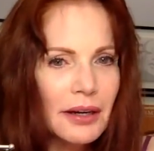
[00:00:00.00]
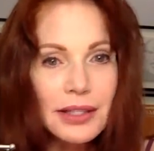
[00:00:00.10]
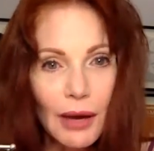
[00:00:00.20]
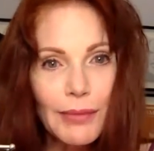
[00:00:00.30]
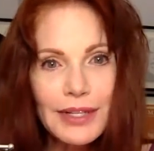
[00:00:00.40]

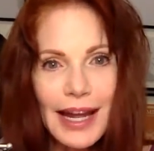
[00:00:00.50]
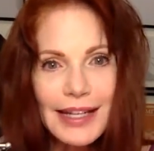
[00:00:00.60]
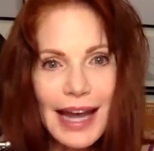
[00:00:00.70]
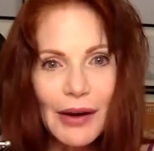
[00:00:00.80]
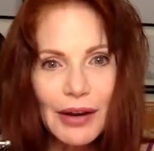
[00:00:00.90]
It's almost
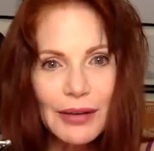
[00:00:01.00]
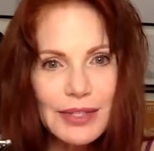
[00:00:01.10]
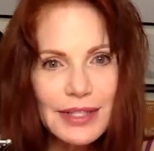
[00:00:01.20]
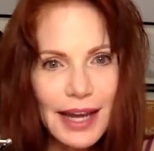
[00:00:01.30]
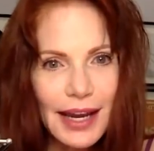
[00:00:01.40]
that's how he
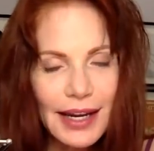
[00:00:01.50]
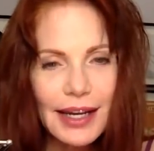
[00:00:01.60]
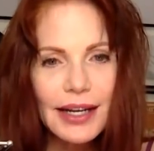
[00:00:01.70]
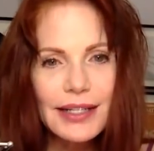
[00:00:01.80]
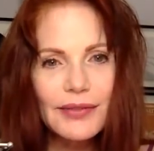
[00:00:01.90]
was saying it, as